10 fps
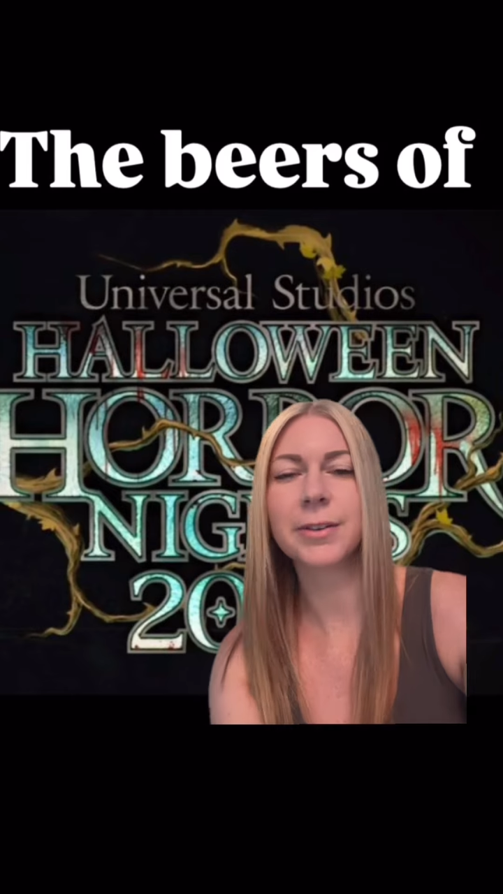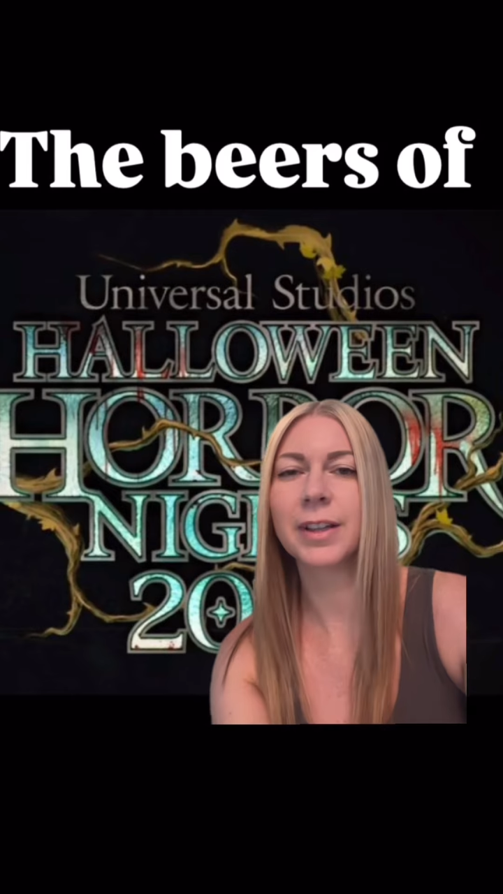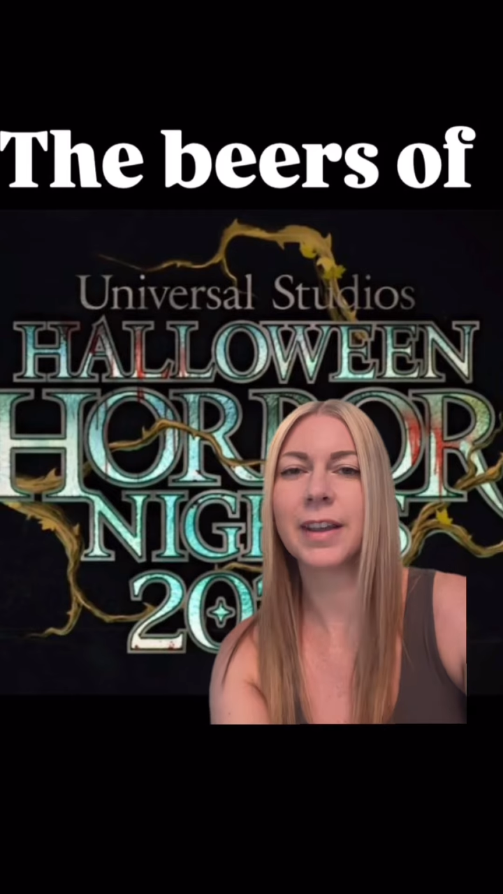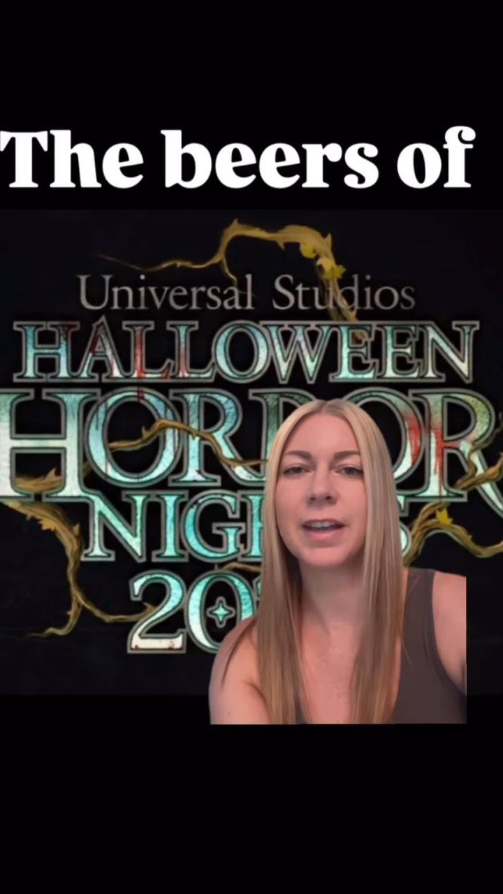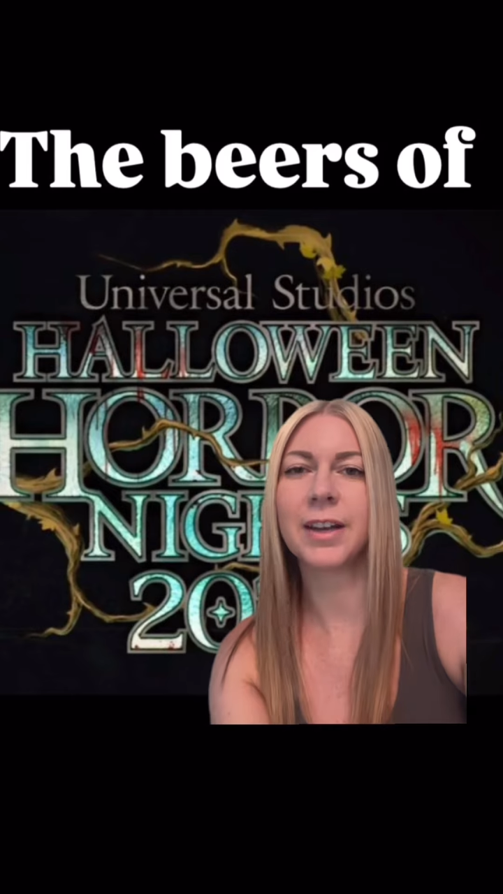
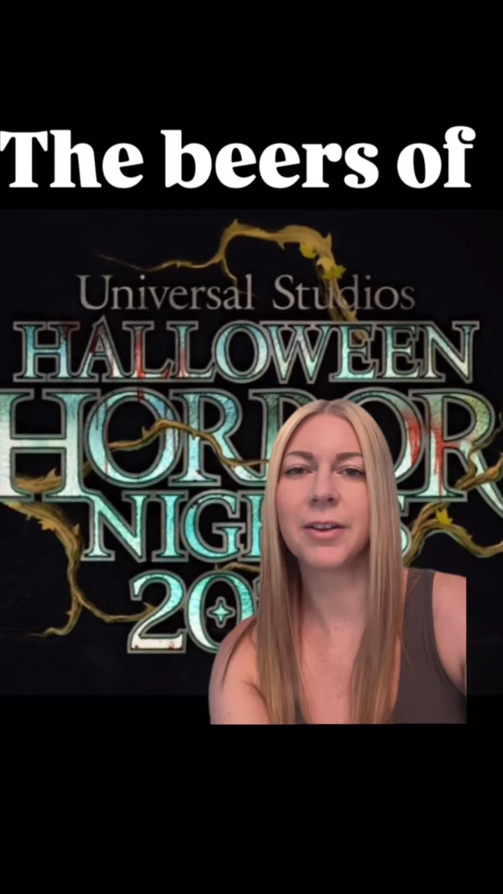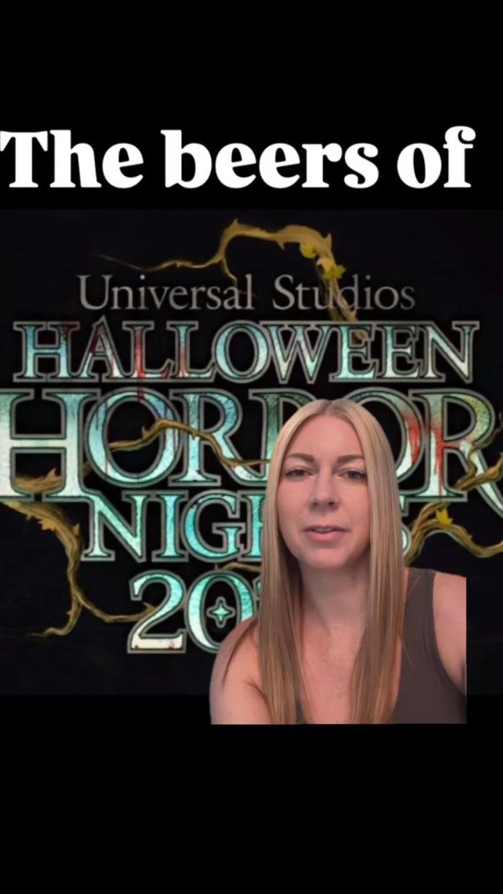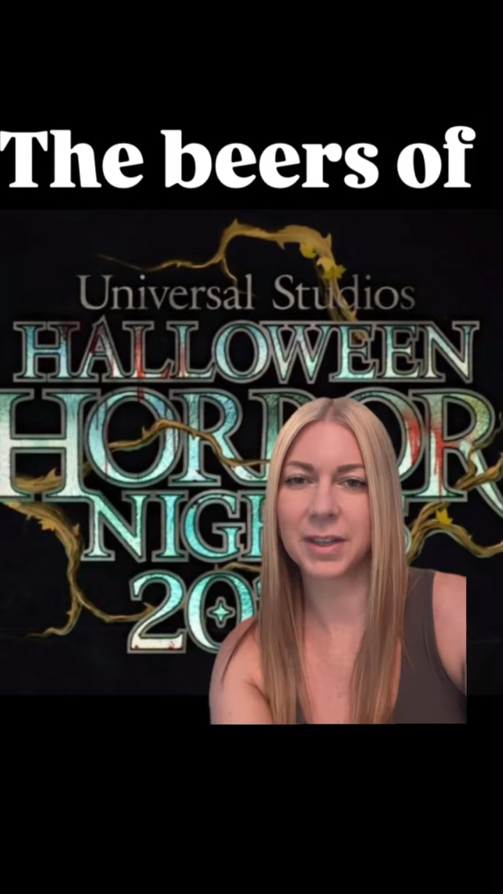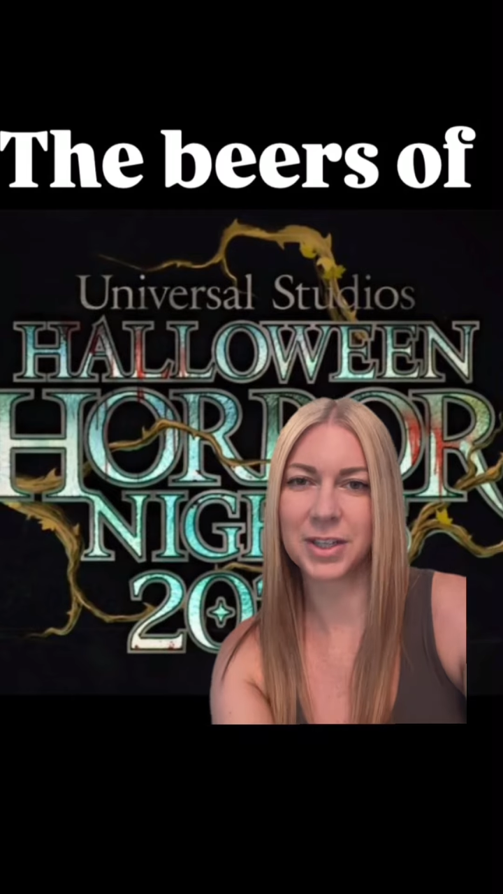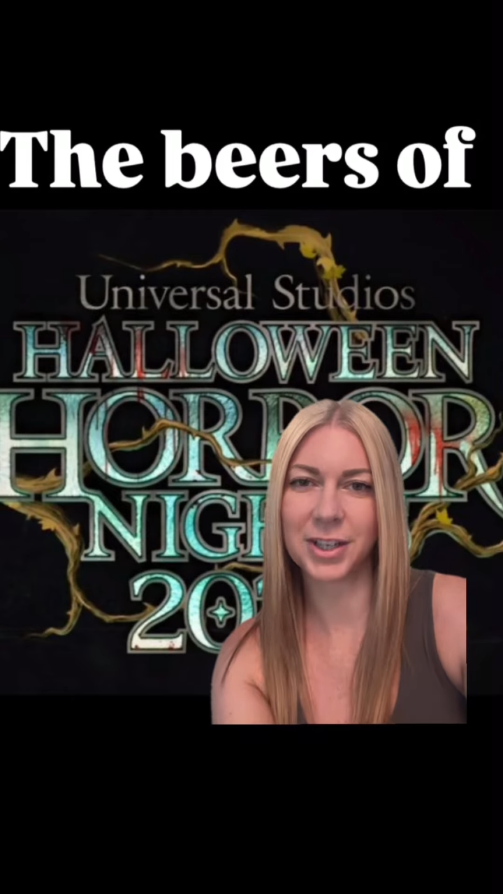Orlando
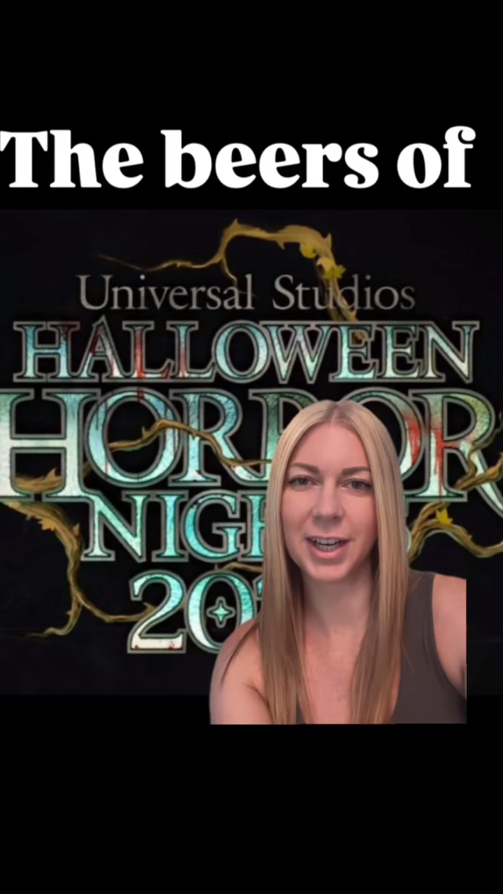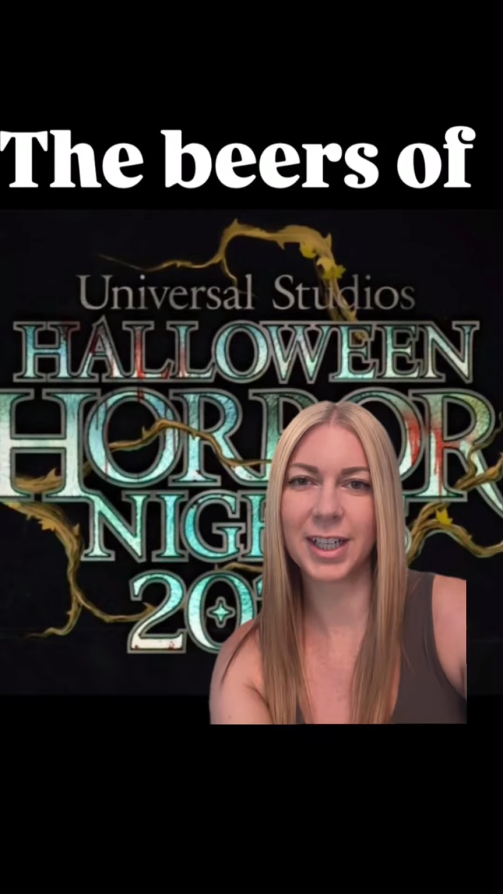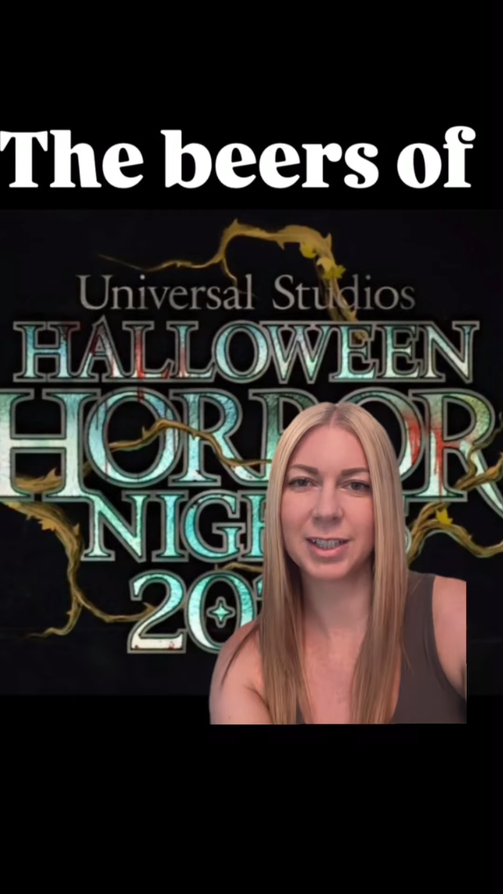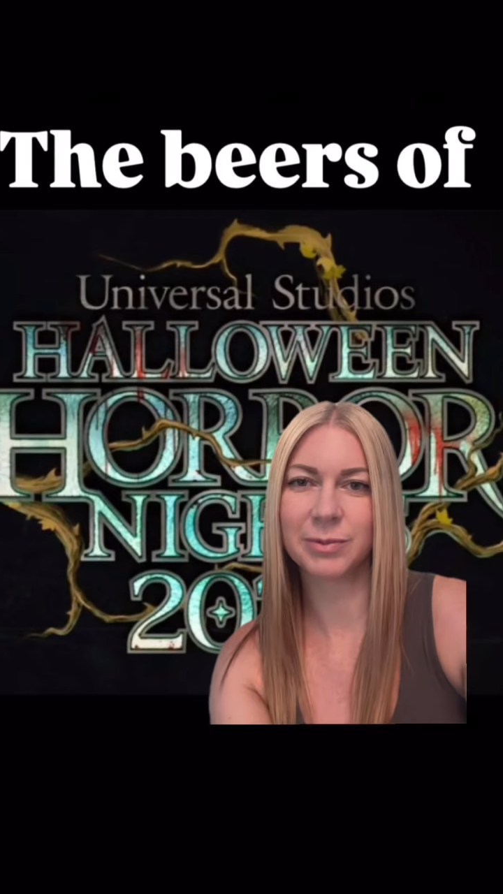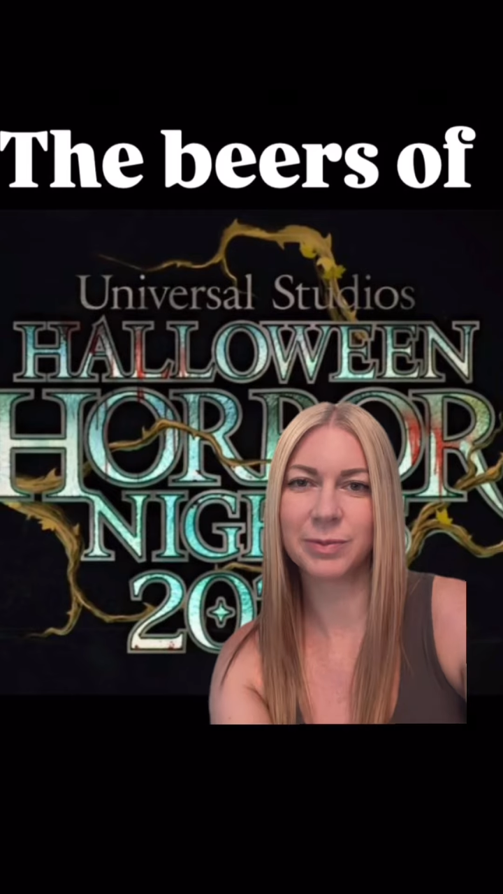this year.